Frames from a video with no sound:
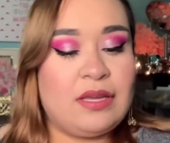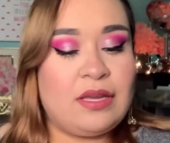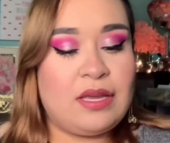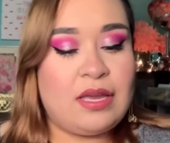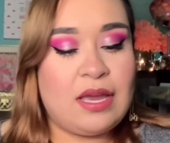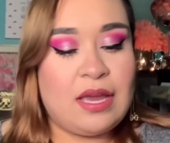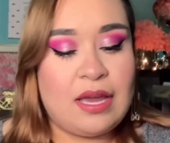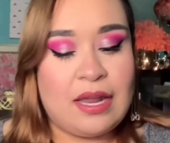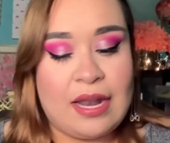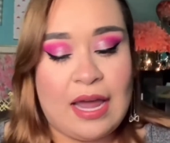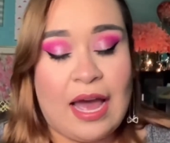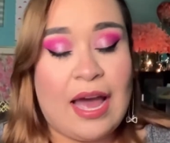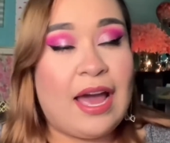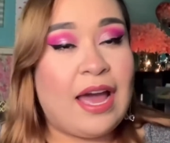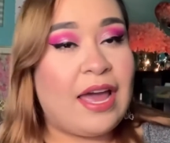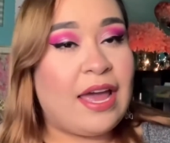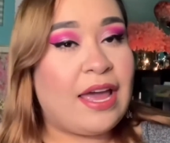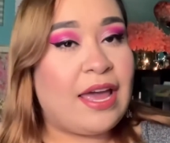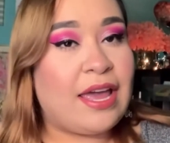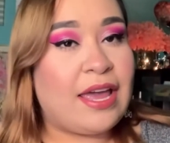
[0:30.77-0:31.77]
and
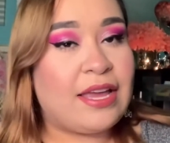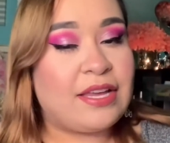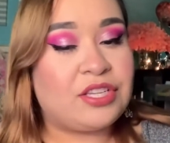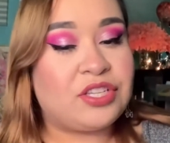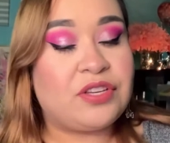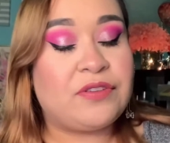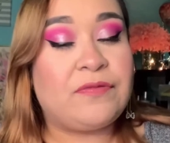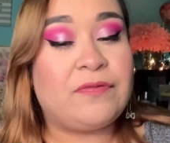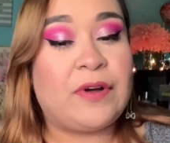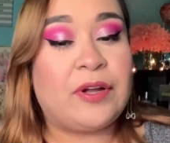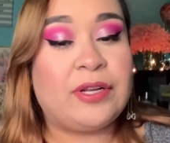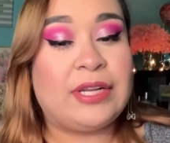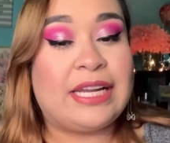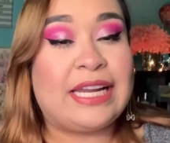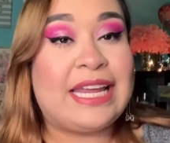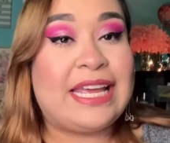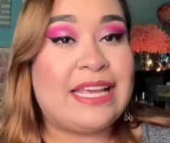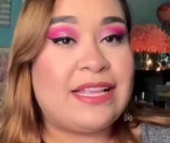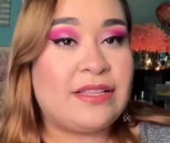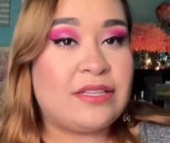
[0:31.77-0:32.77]
I, she found
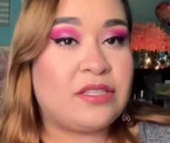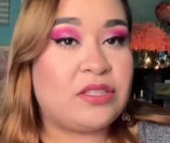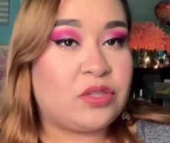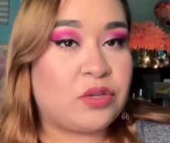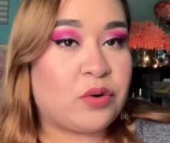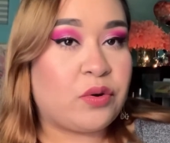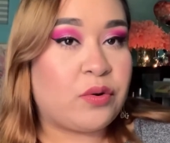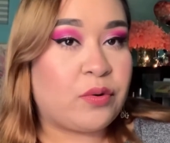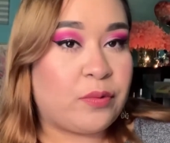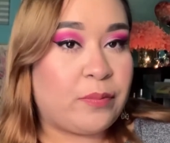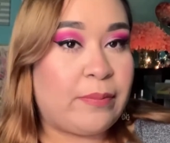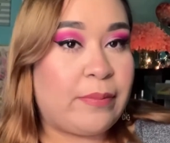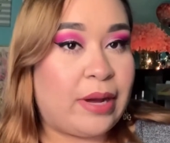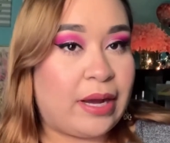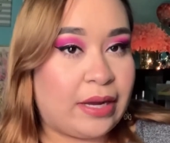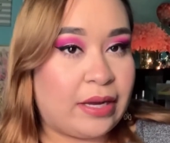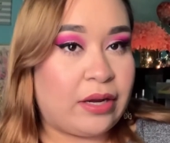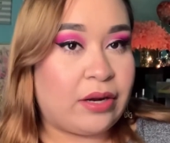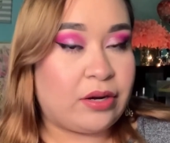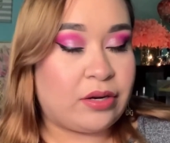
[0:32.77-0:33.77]
it in store
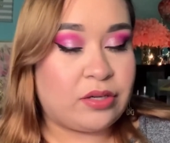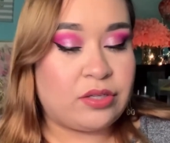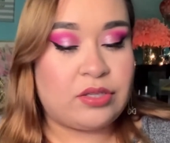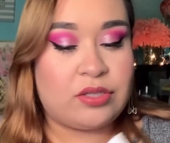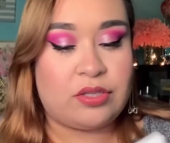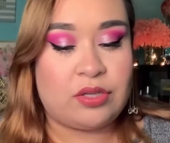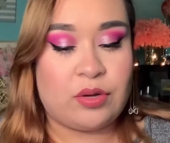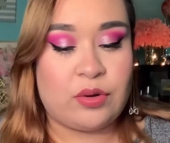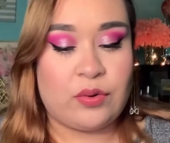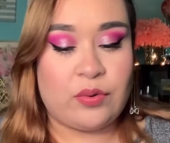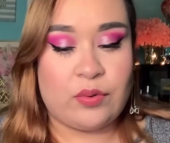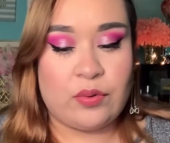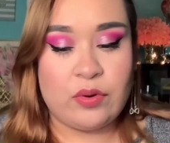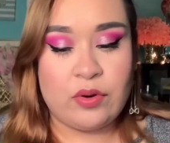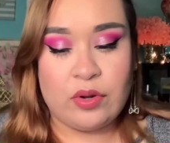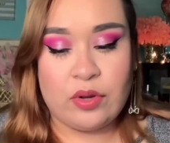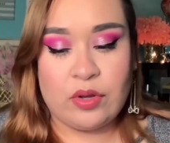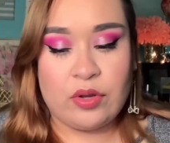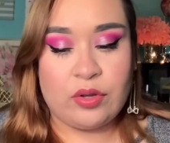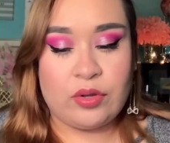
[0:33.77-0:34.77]
Meijer. So
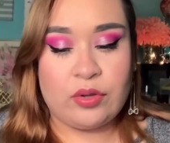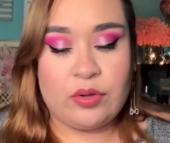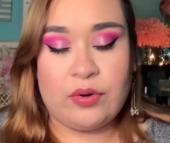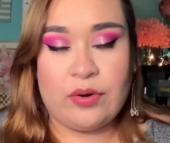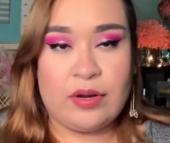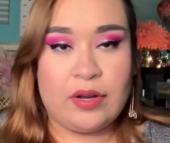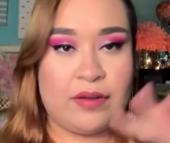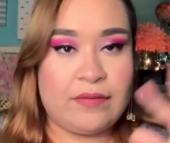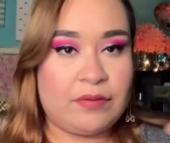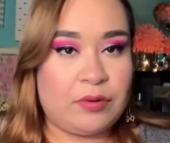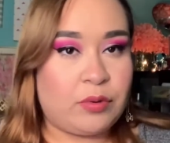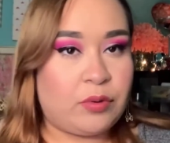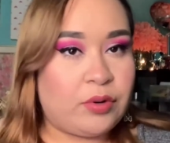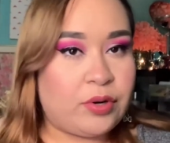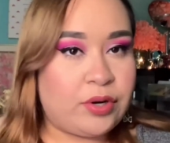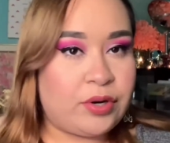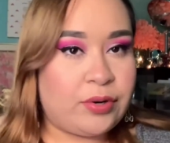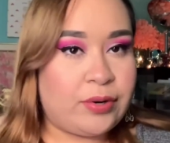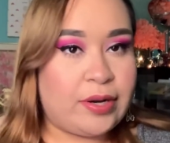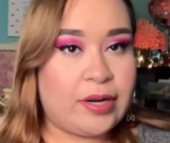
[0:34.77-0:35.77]
you don't have to
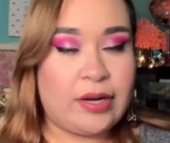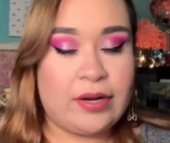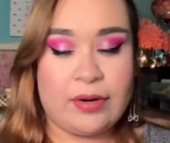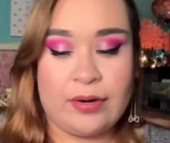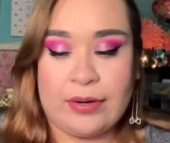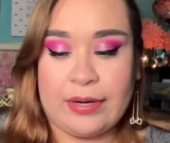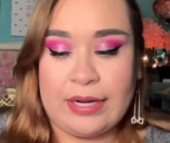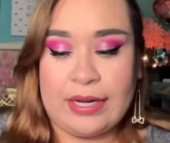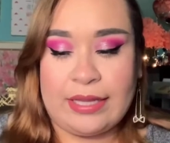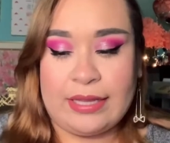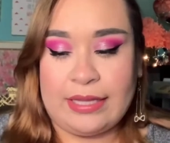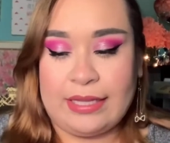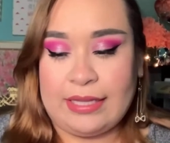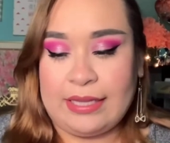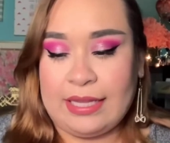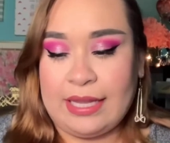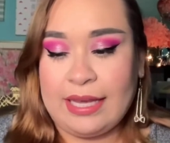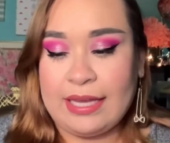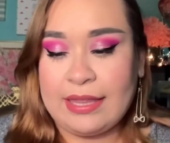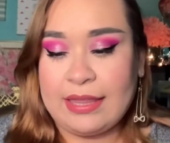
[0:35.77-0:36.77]
order it or anything
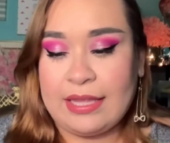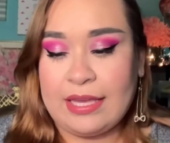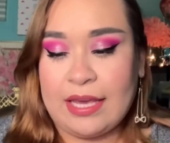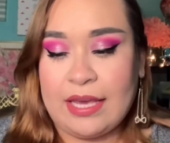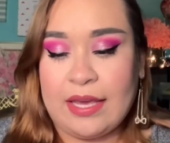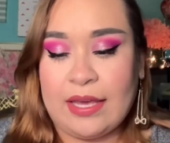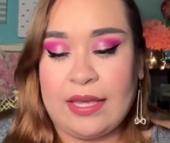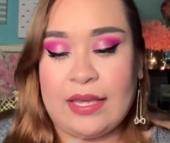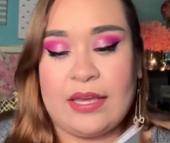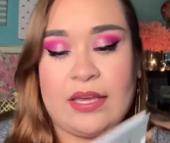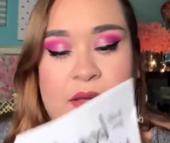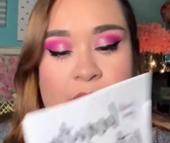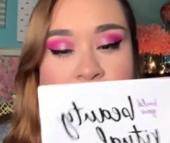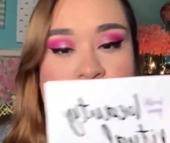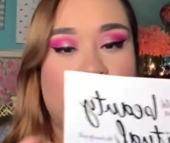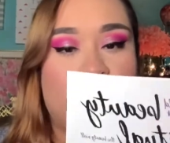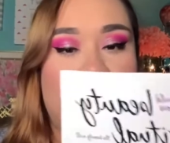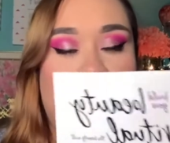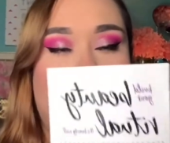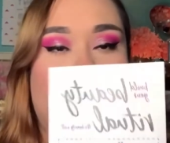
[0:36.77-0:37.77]
like that. It
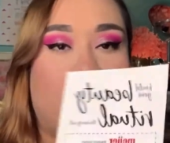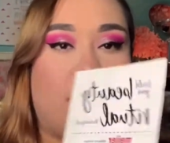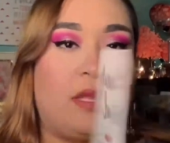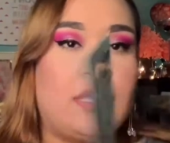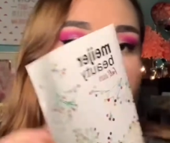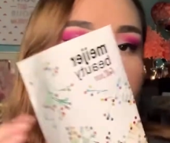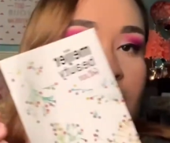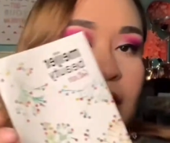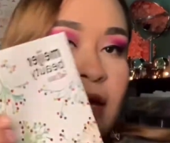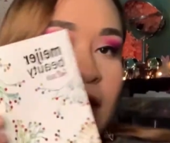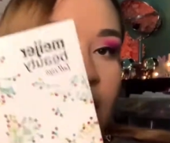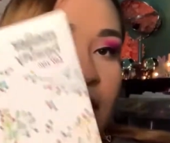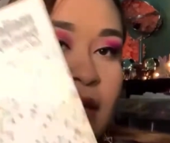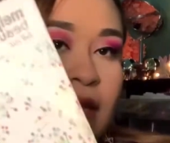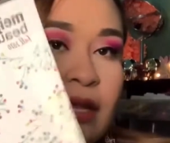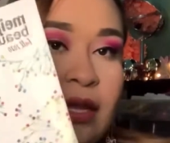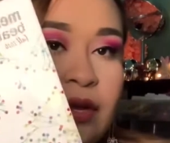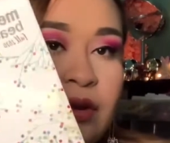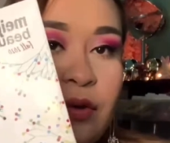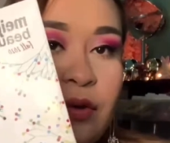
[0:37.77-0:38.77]
comes with a little